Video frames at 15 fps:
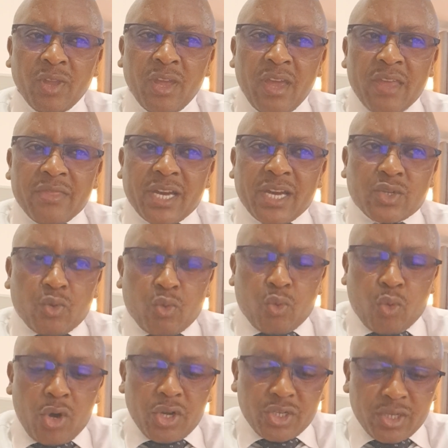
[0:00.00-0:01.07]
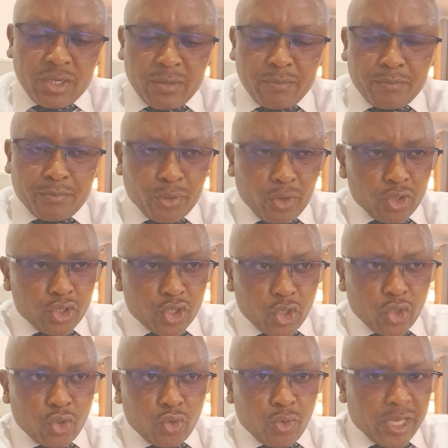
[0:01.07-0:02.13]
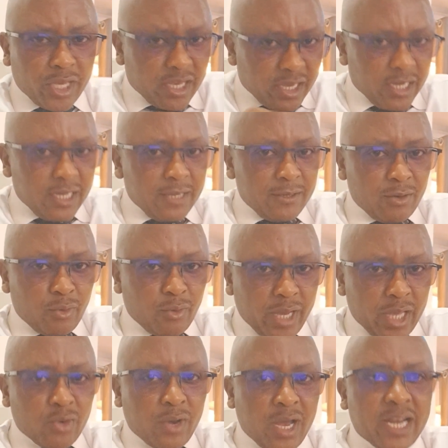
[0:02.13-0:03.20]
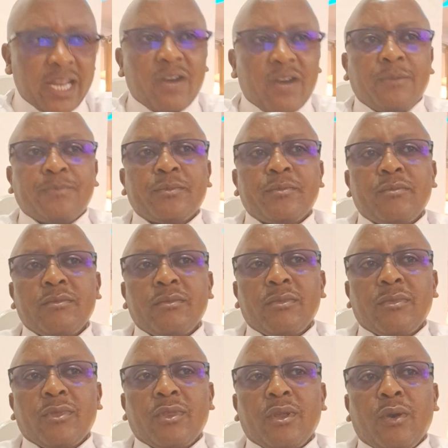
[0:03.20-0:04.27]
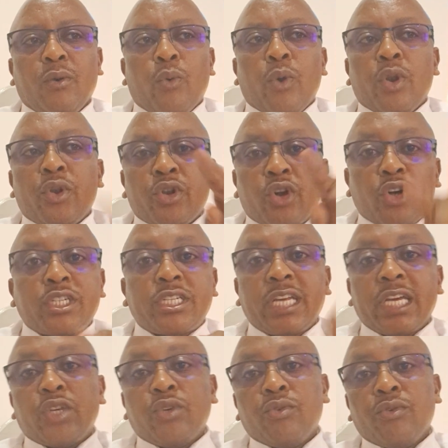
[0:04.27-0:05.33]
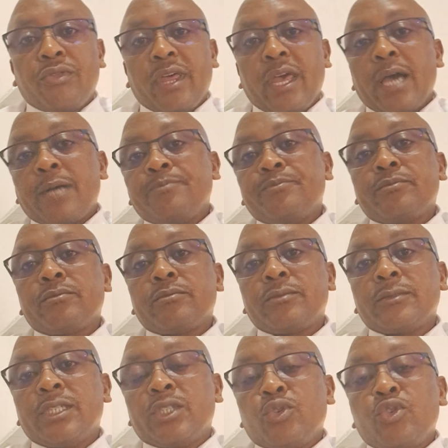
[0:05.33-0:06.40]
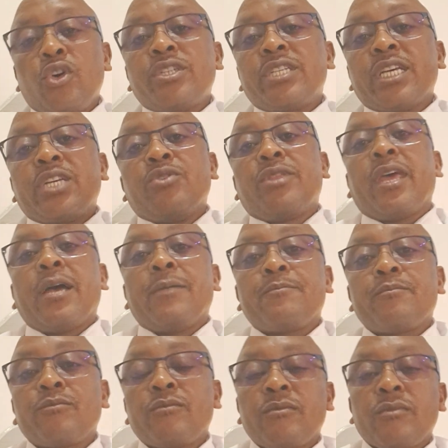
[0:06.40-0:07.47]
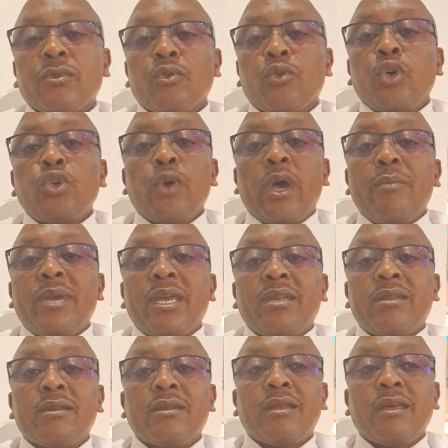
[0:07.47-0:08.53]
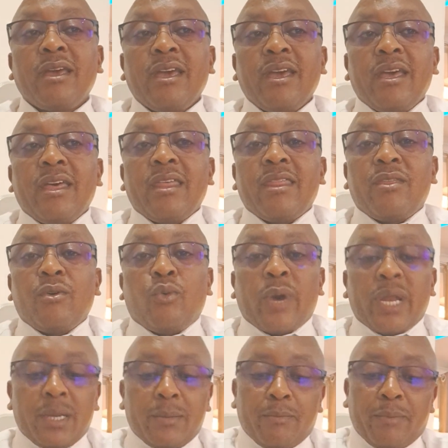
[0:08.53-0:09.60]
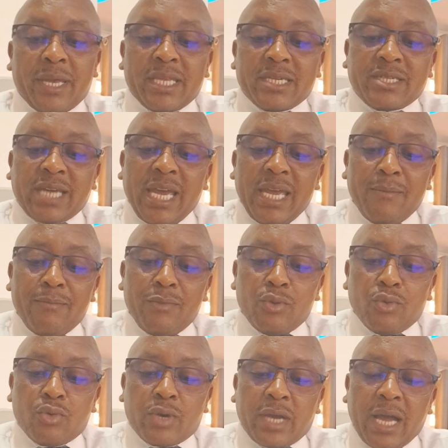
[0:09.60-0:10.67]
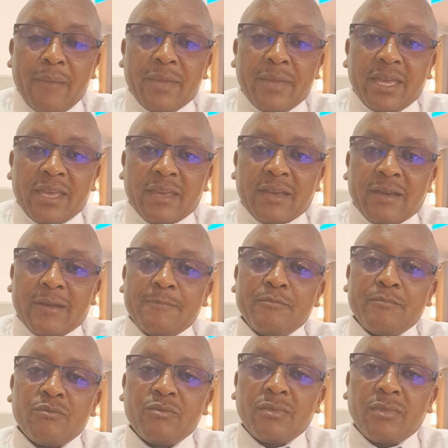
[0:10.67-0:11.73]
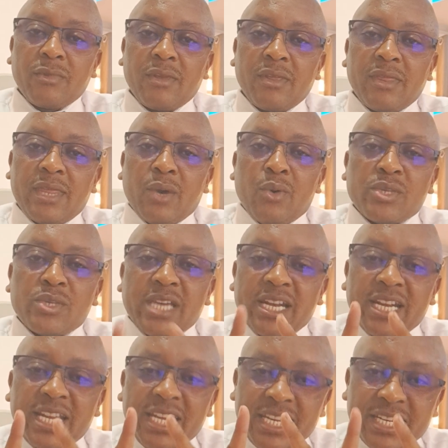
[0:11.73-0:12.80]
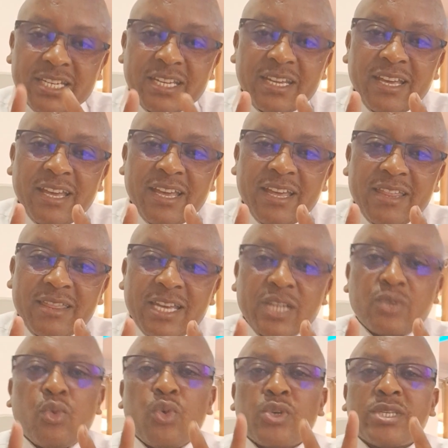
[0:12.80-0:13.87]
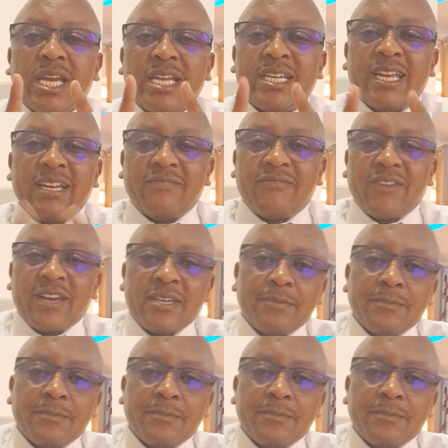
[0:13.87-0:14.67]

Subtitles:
that what brought you here, where you are now, will not take you there. It will not take you there. What do I mean? When by the time you coming here, there was a need that was identified.